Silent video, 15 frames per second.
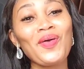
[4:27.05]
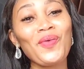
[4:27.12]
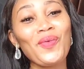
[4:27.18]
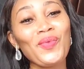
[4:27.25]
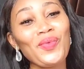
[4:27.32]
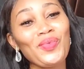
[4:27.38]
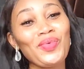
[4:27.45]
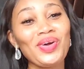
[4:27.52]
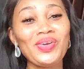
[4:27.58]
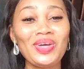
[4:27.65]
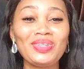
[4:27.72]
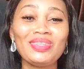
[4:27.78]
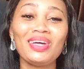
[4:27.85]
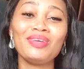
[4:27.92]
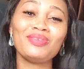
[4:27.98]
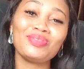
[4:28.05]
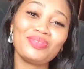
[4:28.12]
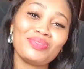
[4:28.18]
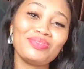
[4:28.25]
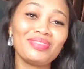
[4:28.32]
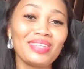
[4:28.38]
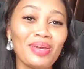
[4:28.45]
Oh, Canada is
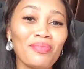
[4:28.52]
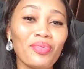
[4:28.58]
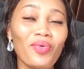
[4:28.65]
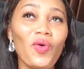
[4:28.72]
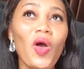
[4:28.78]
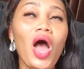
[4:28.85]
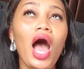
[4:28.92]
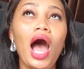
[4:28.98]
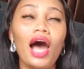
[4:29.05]
still there, but